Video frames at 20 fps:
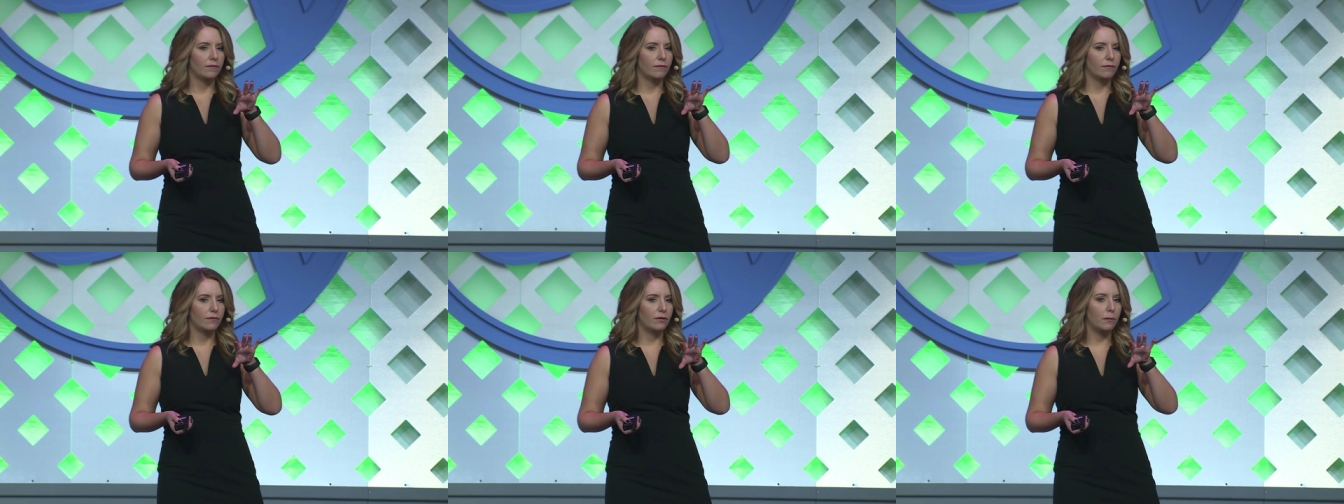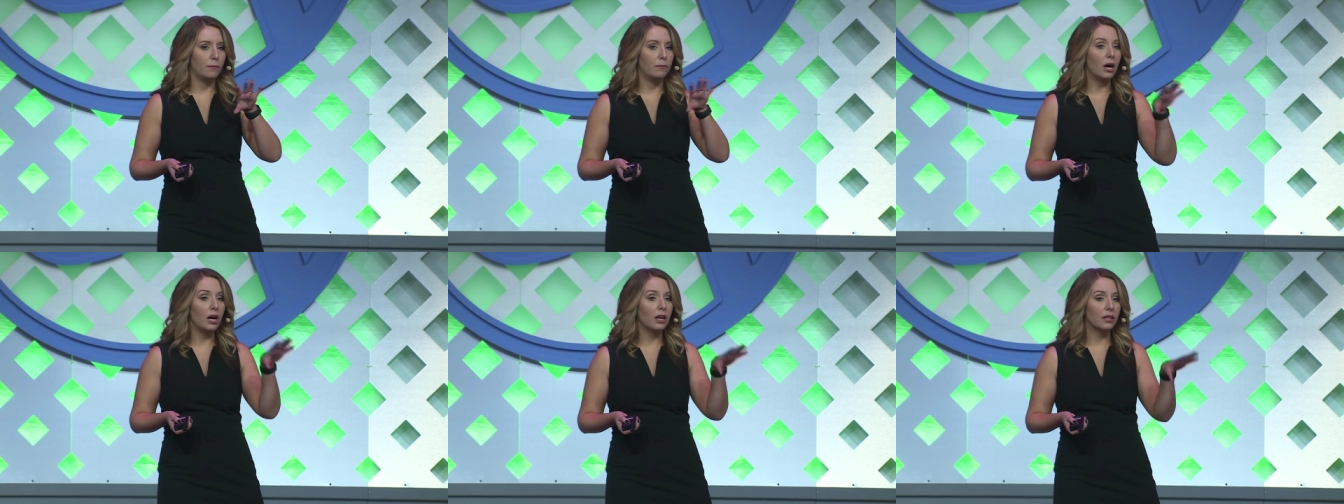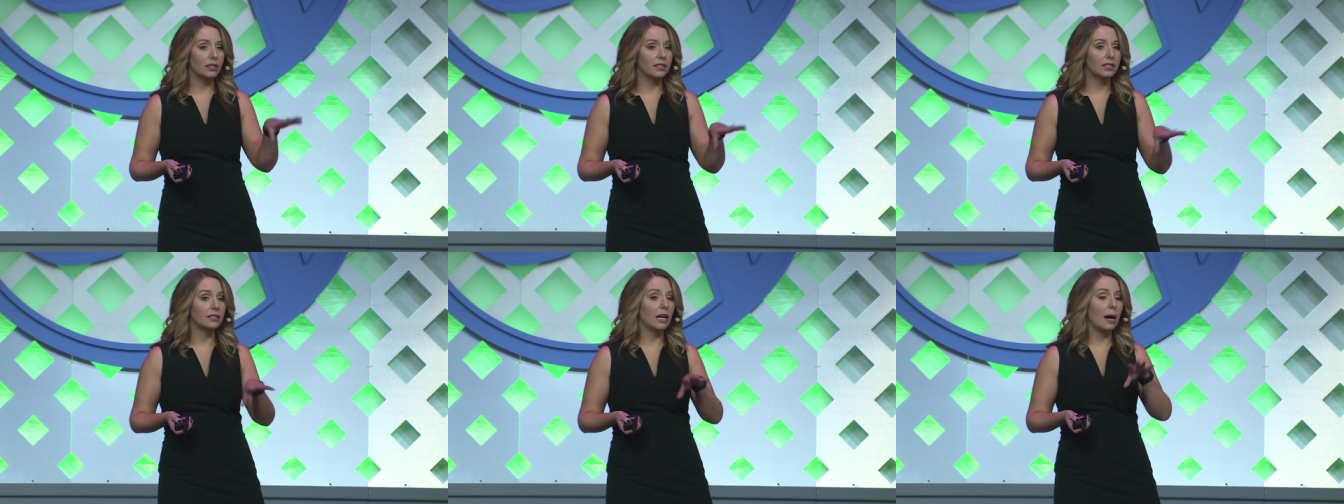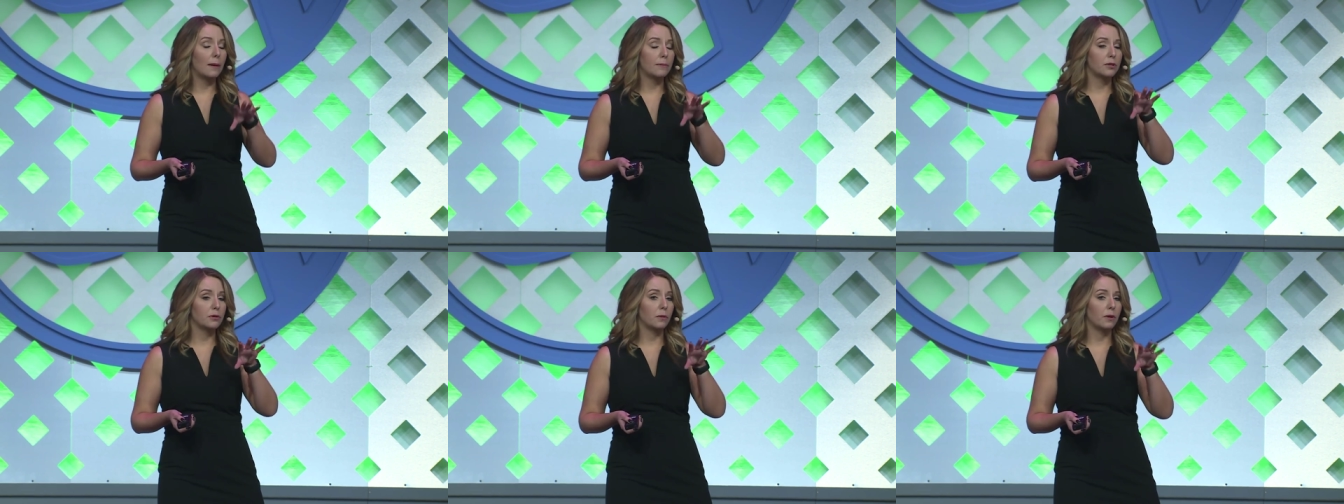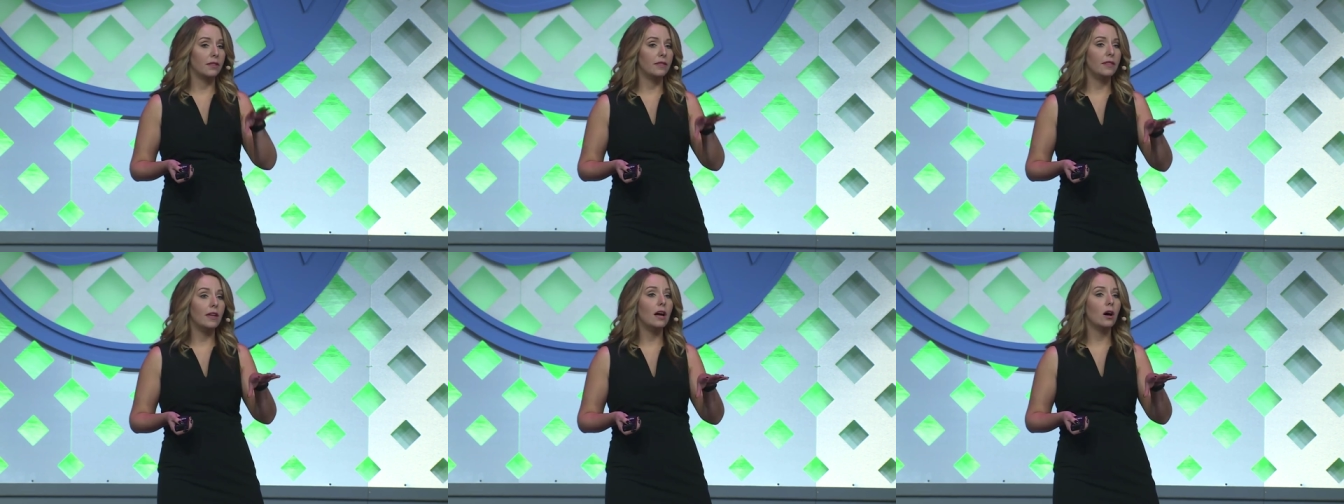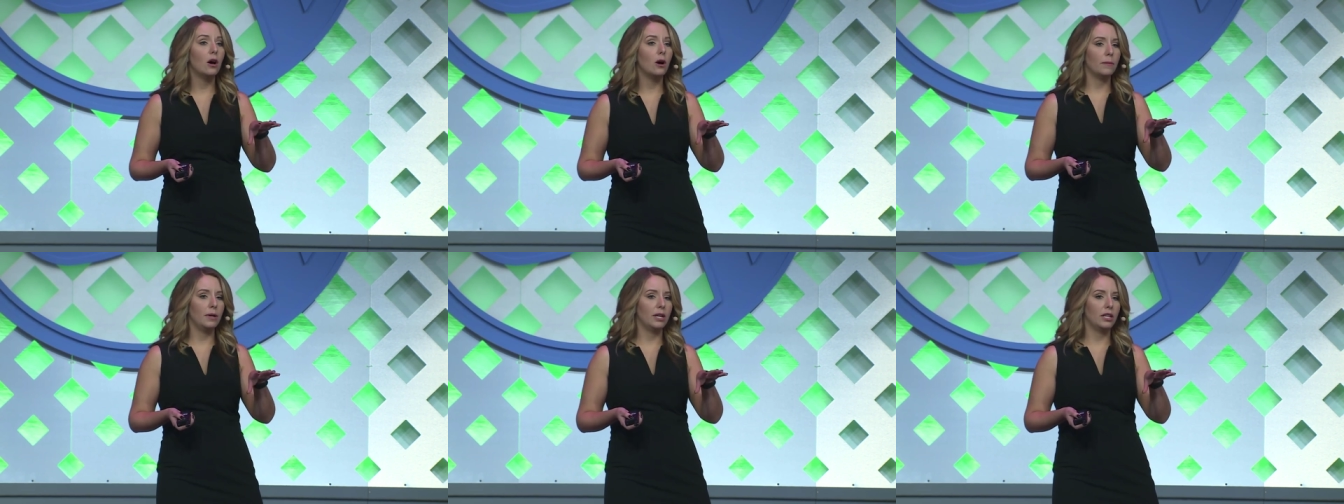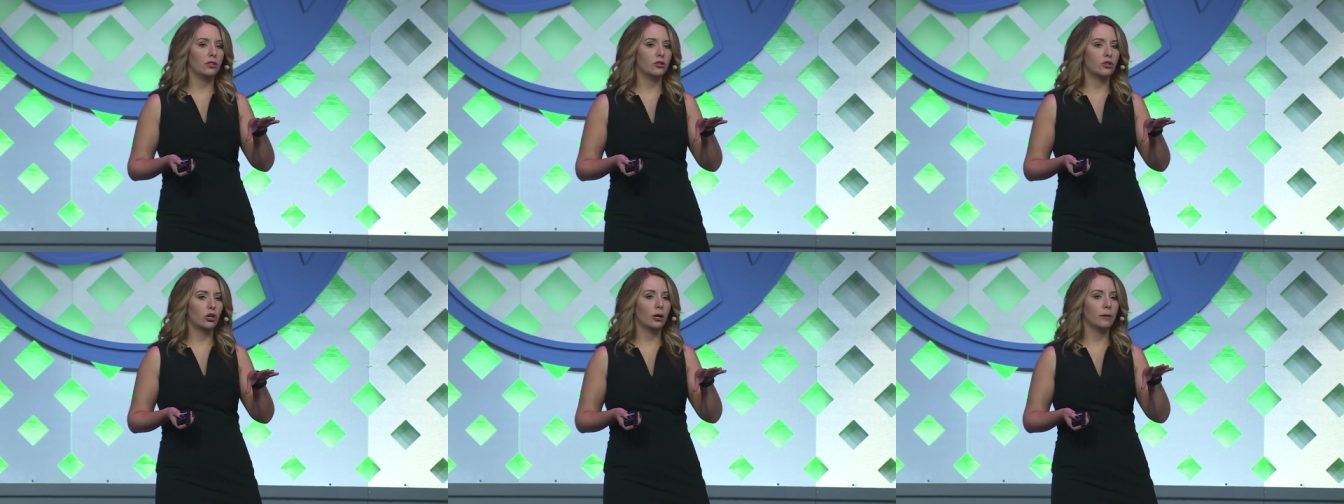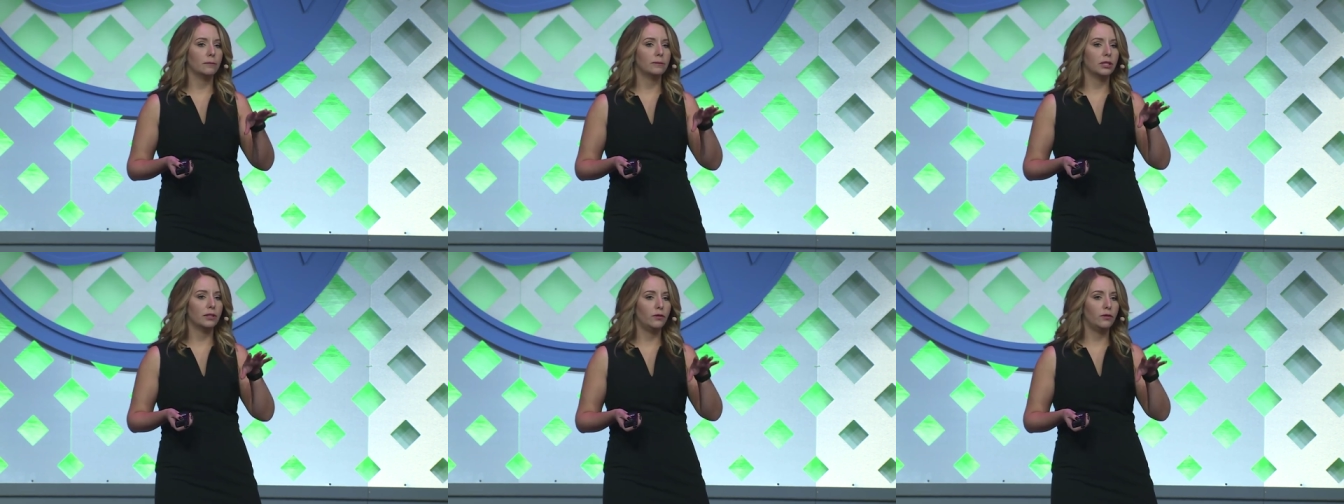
the buck stops with them in terms